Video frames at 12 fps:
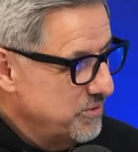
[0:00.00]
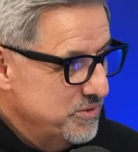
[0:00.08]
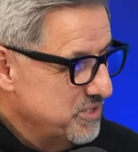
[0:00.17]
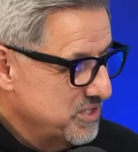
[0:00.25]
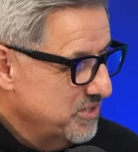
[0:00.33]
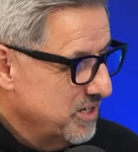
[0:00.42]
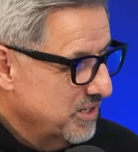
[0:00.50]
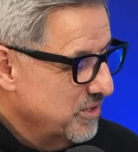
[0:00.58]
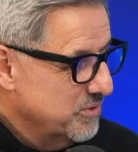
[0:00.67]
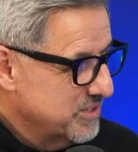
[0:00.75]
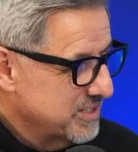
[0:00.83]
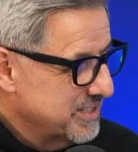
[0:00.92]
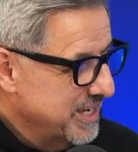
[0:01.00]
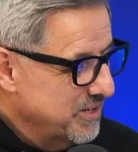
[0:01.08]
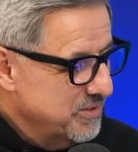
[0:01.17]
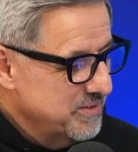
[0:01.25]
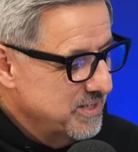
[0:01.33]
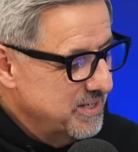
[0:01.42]
through just trying to close a
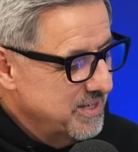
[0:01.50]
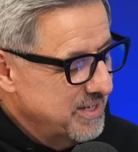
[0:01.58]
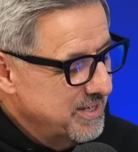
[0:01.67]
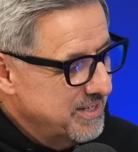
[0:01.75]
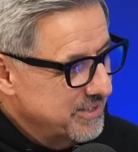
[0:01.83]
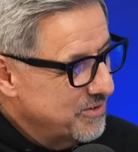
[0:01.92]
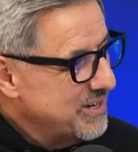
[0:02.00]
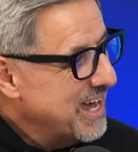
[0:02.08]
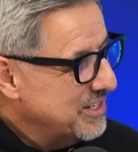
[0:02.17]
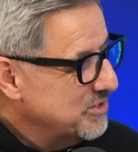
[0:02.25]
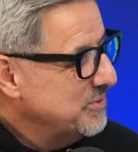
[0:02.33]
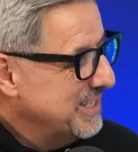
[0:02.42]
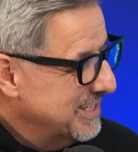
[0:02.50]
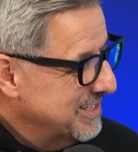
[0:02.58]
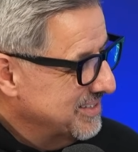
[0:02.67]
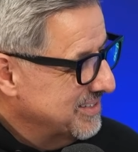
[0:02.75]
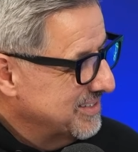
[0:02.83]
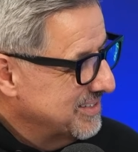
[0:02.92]
sale, they're not doing this.